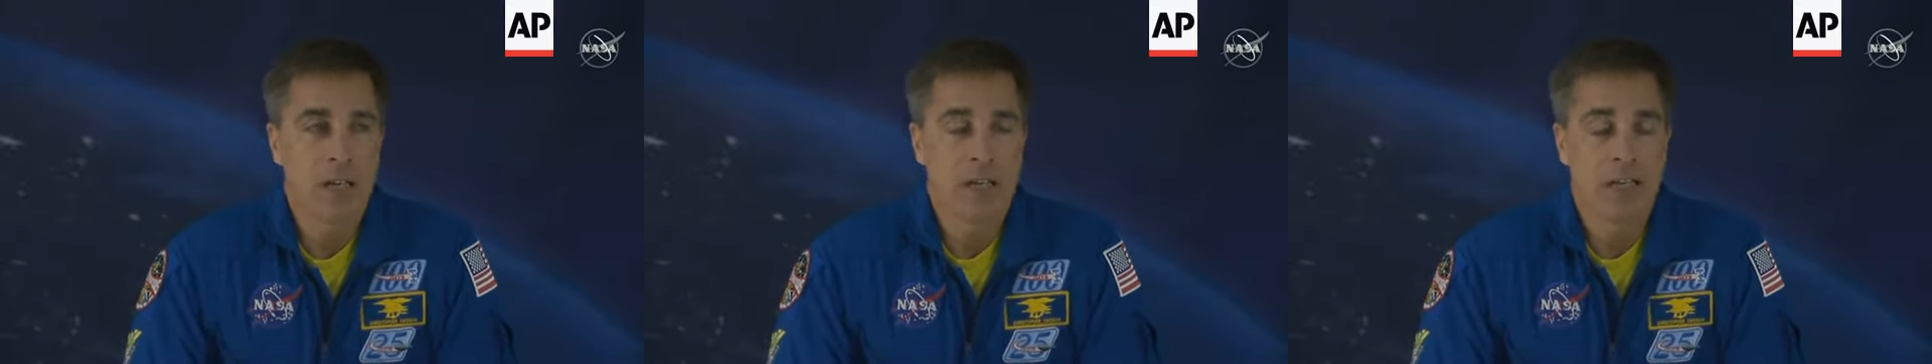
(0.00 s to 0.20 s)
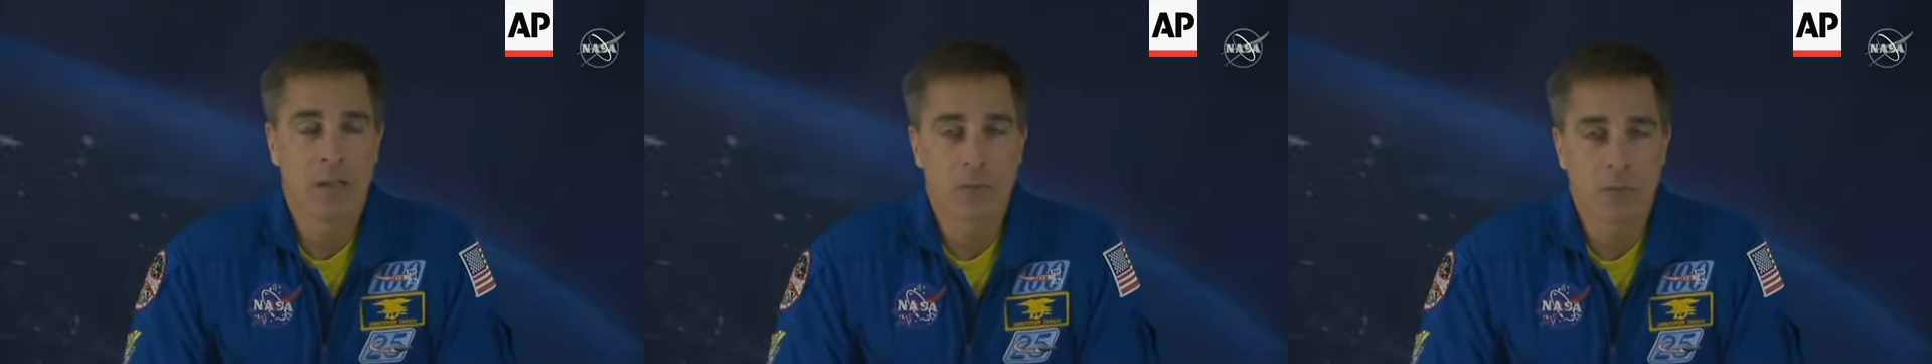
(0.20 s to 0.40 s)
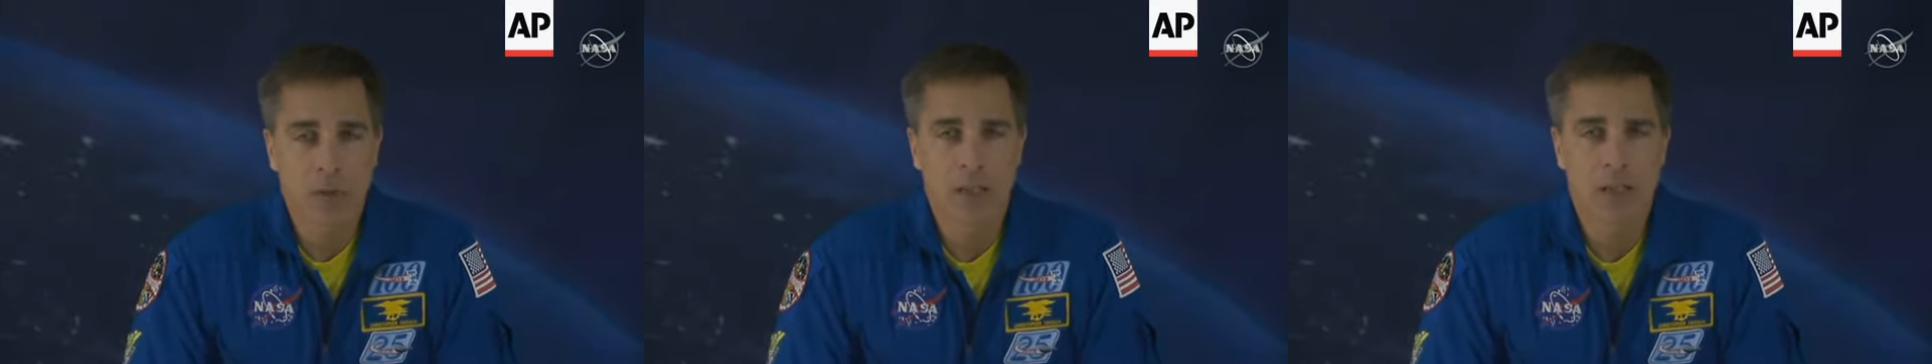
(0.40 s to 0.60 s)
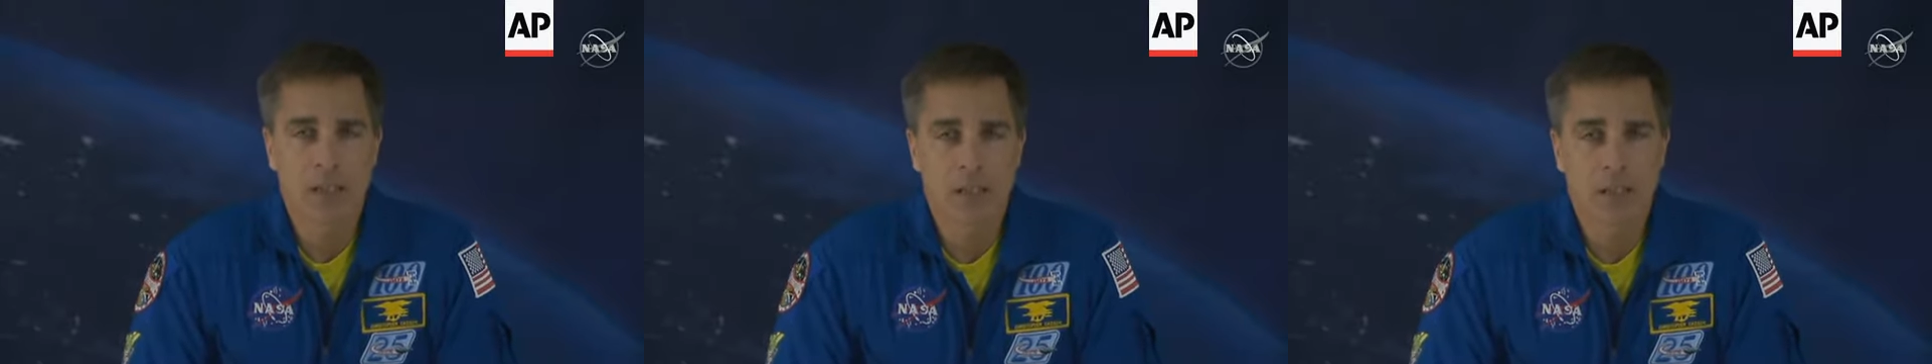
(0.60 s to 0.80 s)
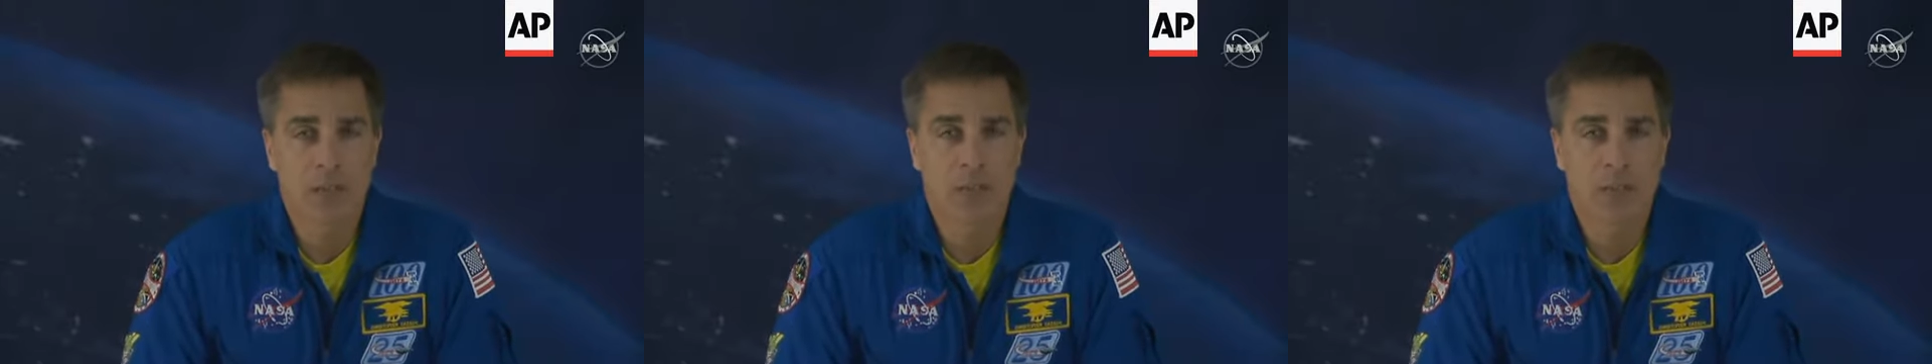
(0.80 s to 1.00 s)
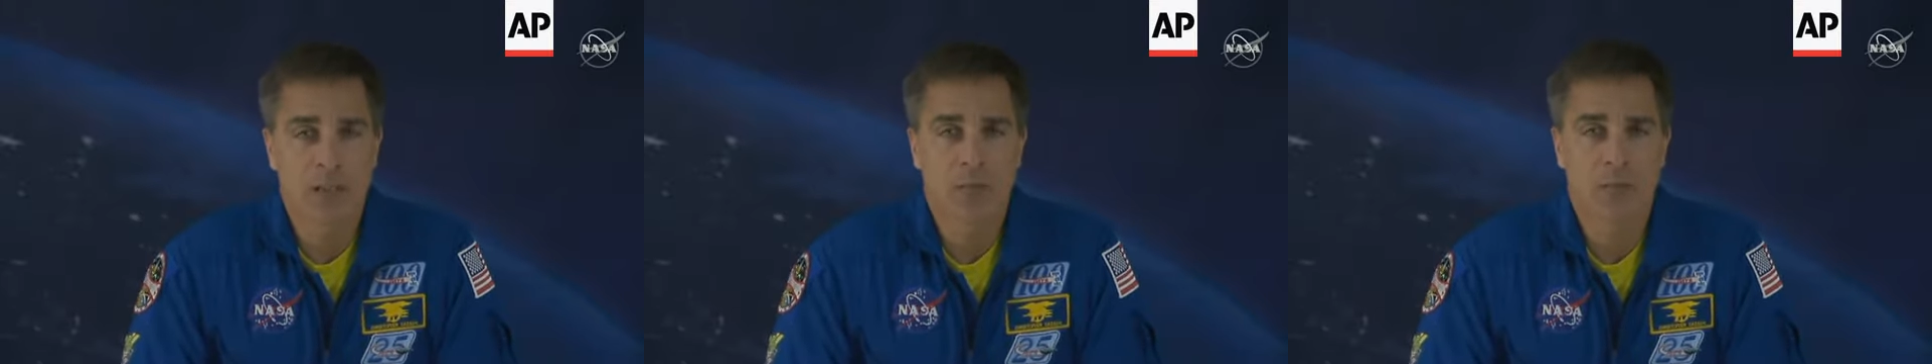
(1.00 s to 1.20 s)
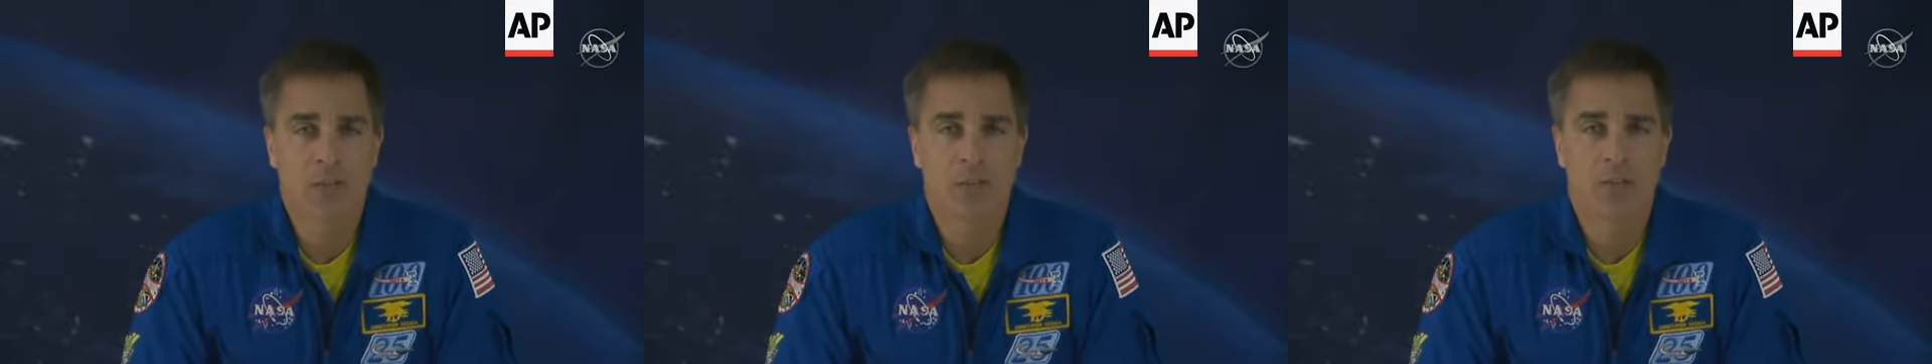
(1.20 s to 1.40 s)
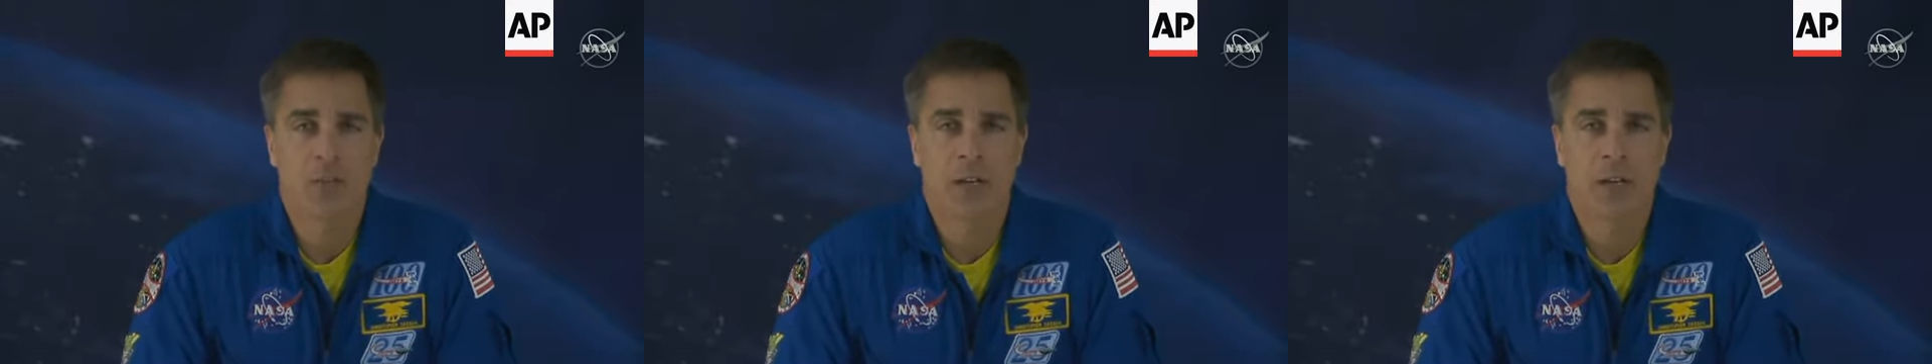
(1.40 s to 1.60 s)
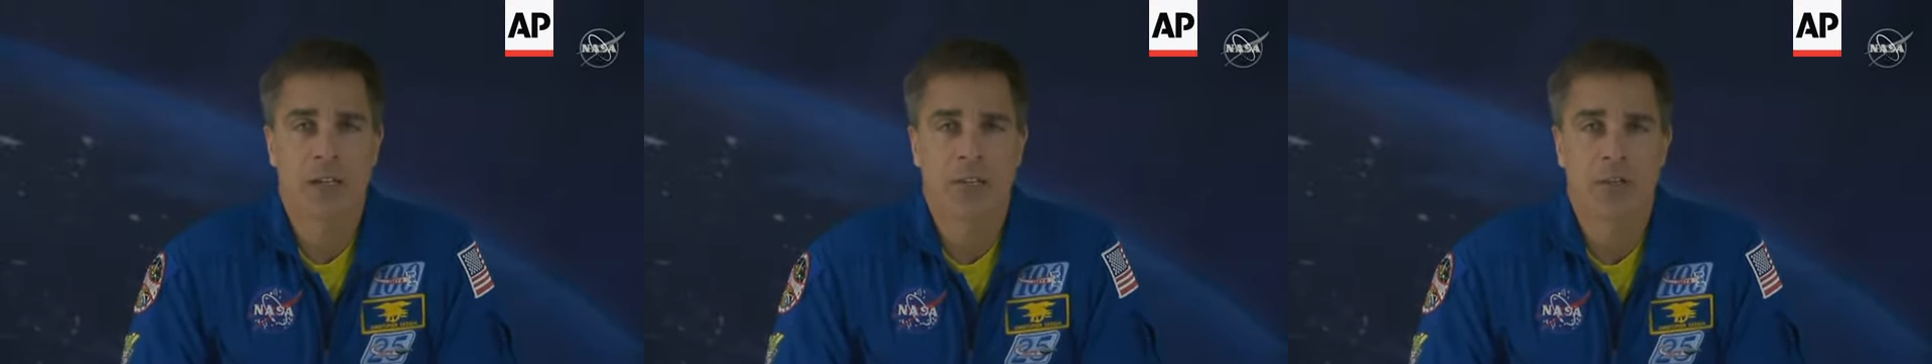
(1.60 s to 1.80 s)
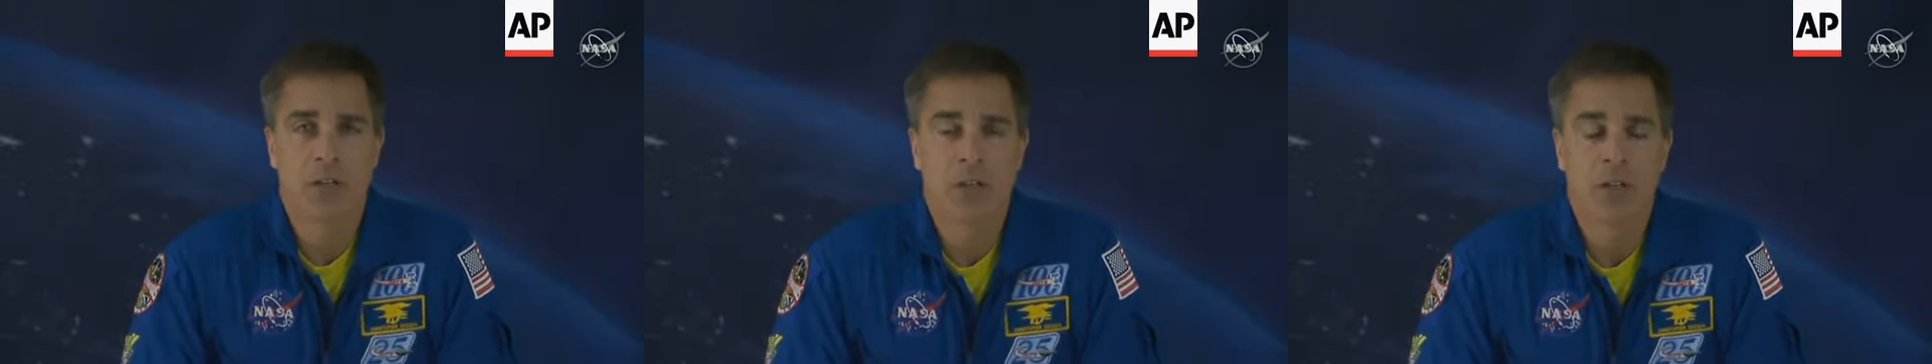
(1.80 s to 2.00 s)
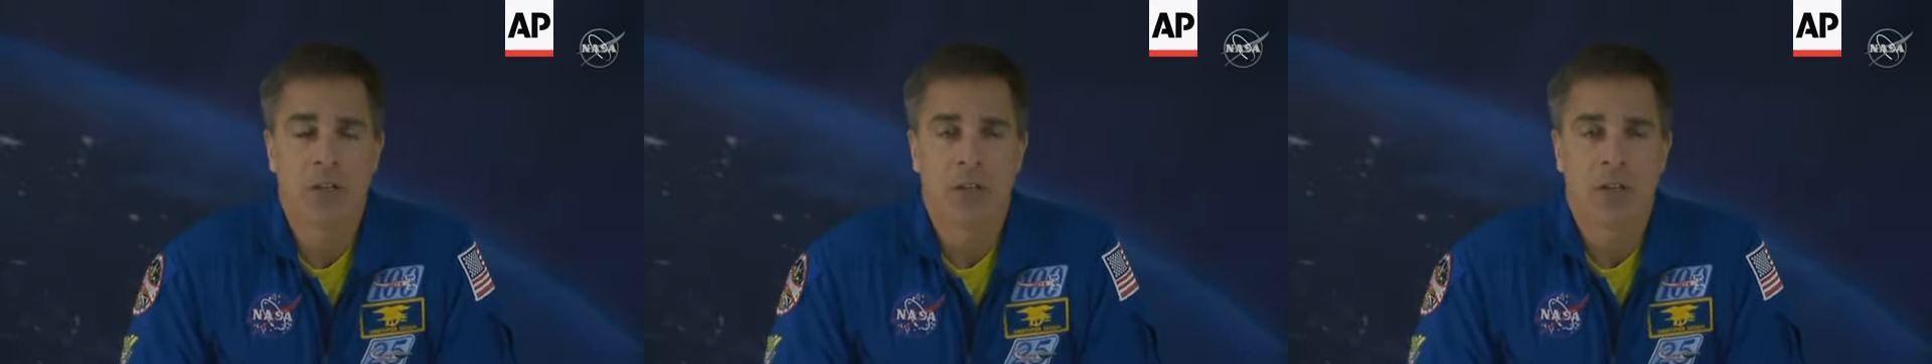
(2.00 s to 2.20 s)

It really is going to be strange.